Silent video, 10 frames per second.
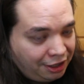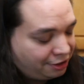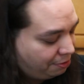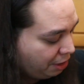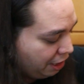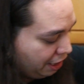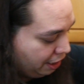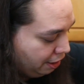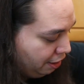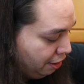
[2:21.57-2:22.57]
Get some of
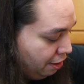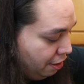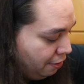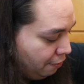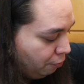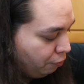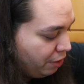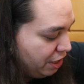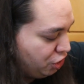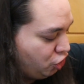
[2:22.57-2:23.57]
that
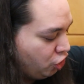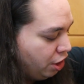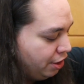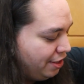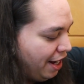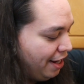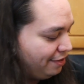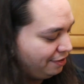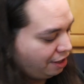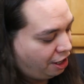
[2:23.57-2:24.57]
rich
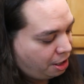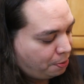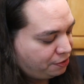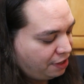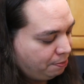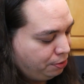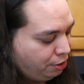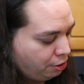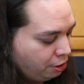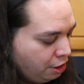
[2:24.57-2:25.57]
taste, one hundred percent
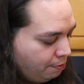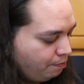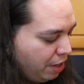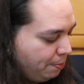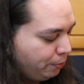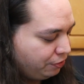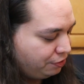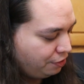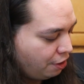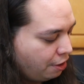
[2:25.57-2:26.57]
pure maple
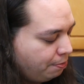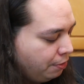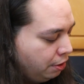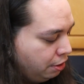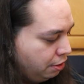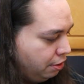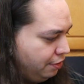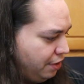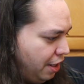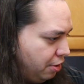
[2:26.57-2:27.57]
syrup. Oh.
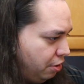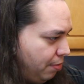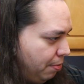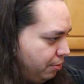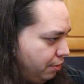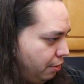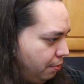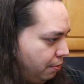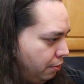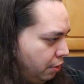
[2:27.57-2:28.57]
Is it actually maple syrup?
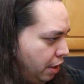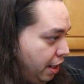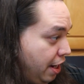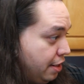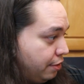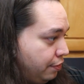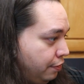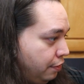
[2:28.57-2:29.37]
It is!